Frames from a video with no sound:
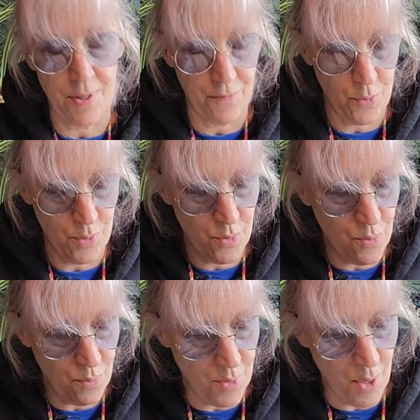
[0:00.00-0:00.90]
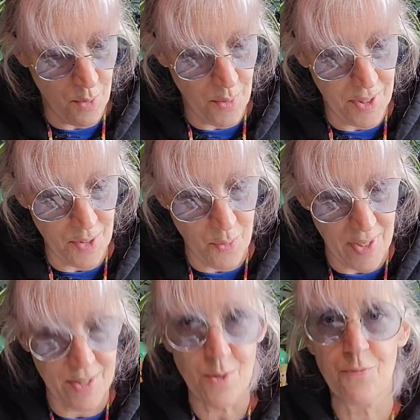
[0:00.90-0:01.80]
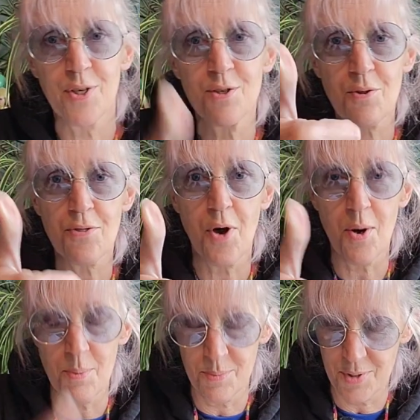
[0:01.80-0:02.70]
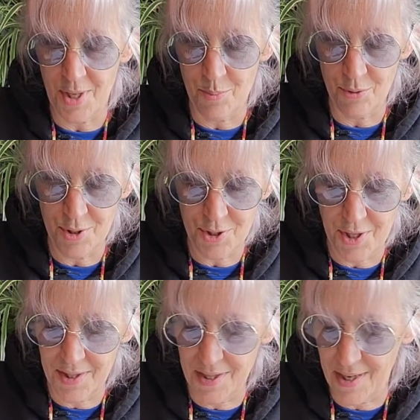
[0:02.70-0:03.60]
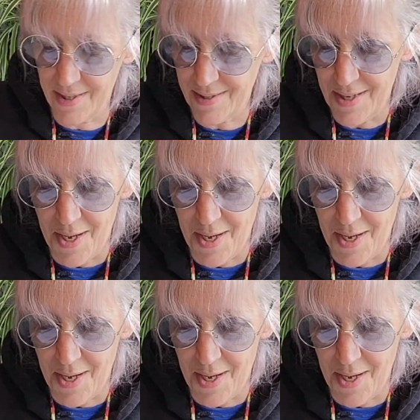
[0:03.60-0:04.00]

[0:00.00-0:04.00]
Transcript: if you do know anyway, don't forget your thumbs. I appreciate that.